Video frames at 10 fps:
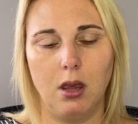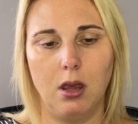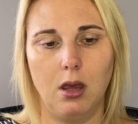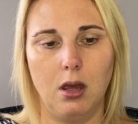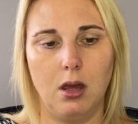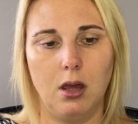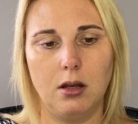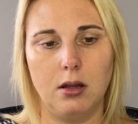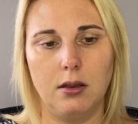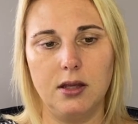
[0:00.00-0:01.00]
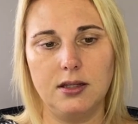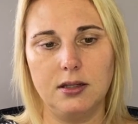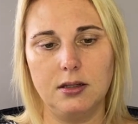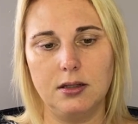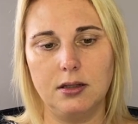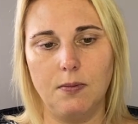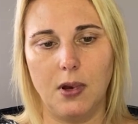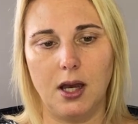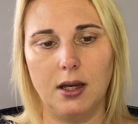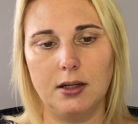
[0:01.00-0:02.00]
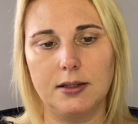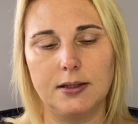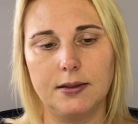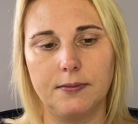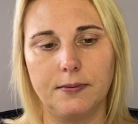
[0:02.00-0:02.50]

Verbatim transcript: And this is the box.